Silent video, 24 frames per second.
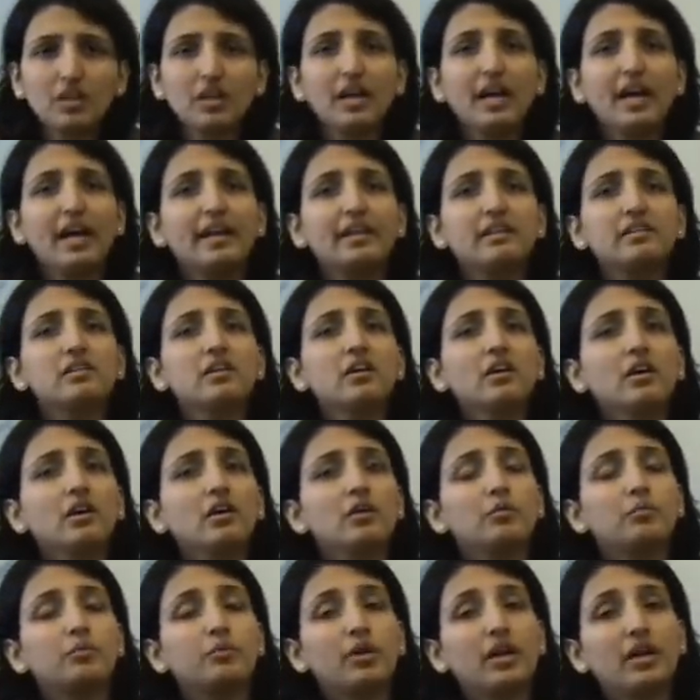And
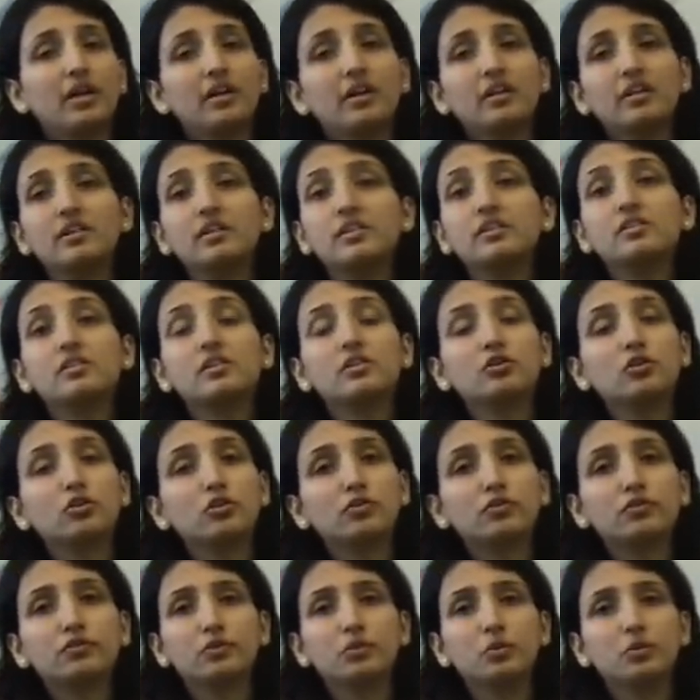prana is in
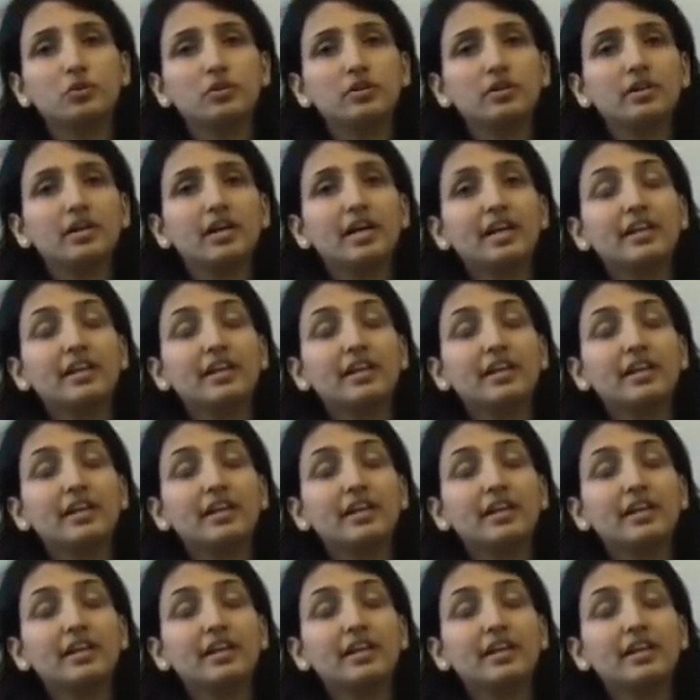your food.